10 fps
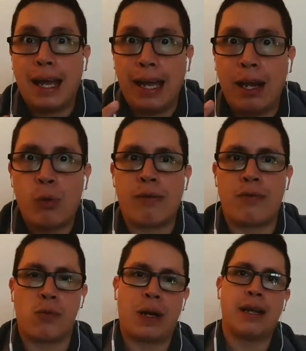Hello
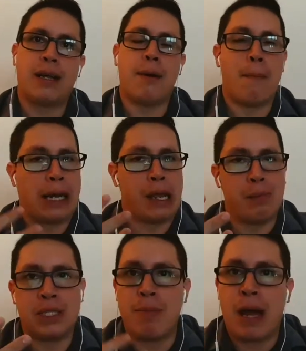everyone, my name
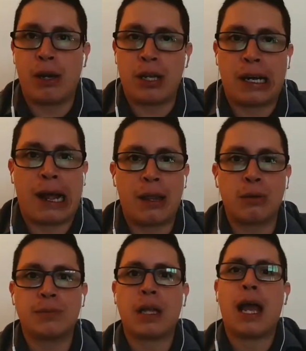is
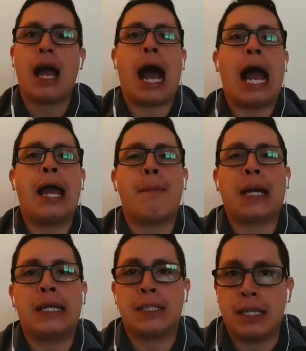Delgado. I am an
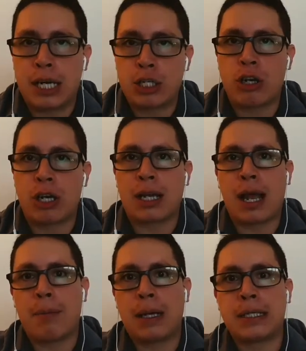International
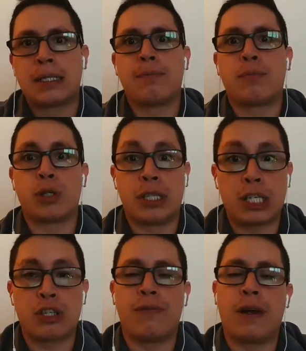Climate
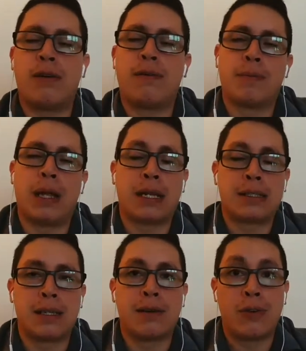Protection Fellow from the
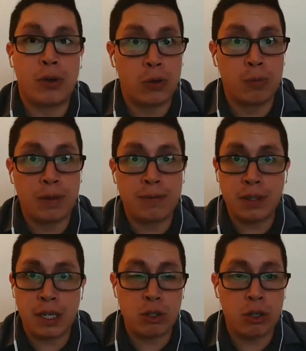Alexander von Humboldt
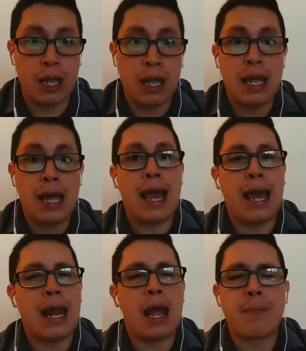Foundation,
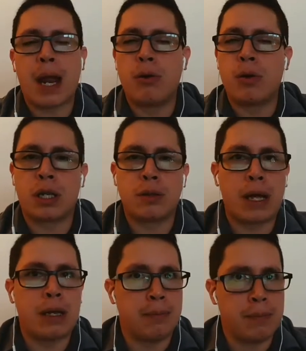and I am carrying out my
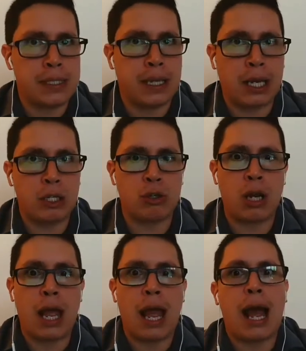investigation
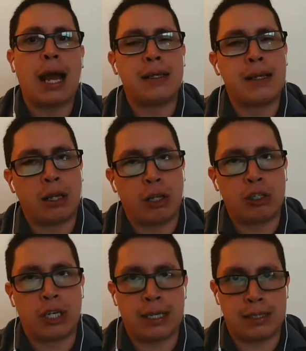at the
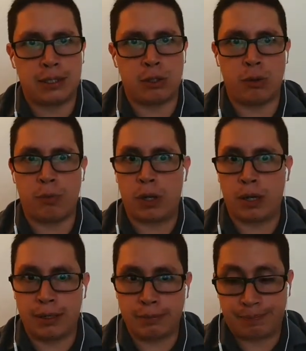Ecologic Institute in
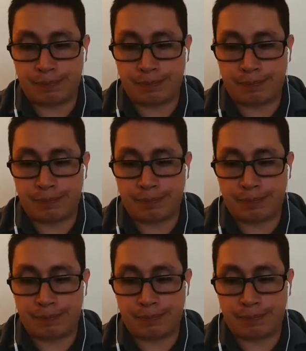Berlin.